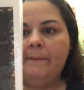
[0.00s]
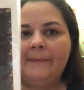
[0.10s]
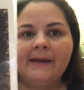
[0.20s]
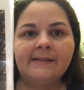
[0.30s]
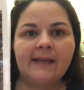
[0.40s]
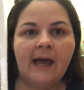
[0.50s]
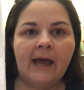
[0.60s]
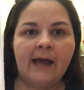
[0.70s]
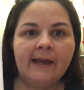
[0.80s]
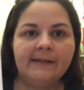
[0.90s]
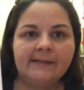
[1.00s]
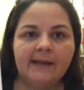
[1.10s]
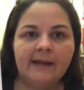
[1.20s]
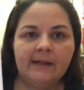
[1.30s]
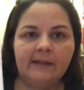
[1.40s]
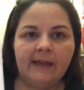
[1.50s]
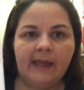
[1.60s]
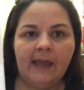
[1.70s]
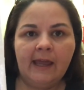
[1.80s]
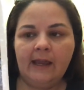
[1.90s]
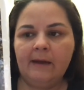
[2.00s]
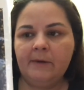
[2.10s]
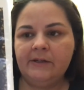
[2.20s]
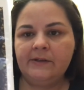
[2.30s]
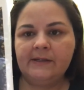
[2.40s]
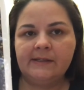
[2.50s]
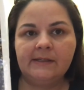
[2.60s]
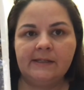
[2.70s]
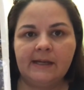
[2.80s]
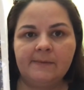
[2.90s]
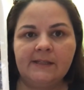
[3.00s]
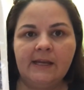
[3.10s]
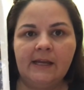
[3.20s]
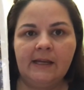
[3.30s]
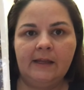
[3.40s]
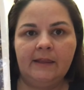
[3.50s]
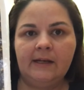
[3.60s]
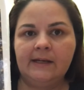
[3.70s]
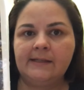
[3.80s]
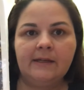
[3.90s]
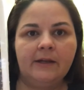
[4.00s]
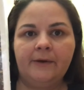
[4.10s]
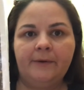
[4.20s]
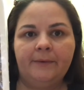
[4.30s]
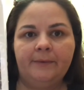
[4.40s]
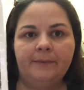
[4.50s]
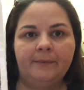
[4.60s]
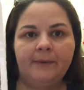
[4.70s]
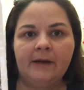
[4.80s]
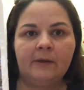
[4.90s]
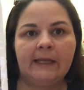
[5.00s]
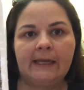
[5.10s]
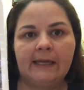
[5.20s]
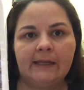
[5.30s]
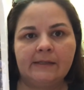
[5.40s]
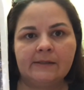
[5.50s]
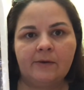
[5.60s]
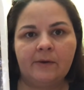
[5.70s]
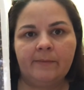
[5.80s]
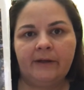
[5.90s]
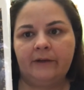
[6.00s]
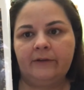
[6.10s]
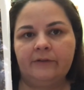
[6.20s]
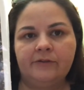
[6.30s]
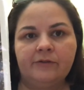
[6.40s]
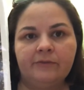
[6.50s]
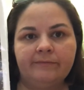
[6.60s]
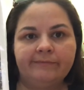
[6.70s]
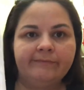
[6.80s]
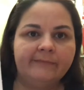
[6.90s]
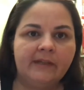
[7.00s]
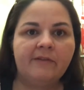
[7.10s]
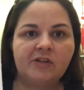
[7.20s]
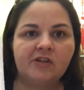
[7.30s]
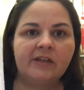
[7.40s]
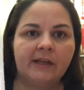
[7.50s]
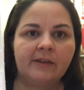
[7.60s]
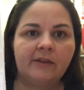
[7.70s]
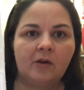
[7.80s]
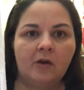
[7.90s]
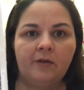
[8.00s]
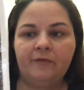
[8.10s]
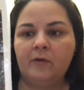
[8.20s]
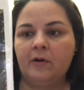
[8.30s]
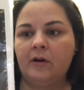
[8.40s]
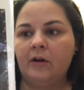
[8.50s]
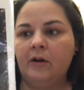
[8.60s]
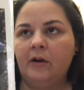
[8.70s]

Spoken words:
Cause I decided like, hey, I'm gonna do this in DMC, and then I said, no, I don't like it. So I'm gonna eventually get the called for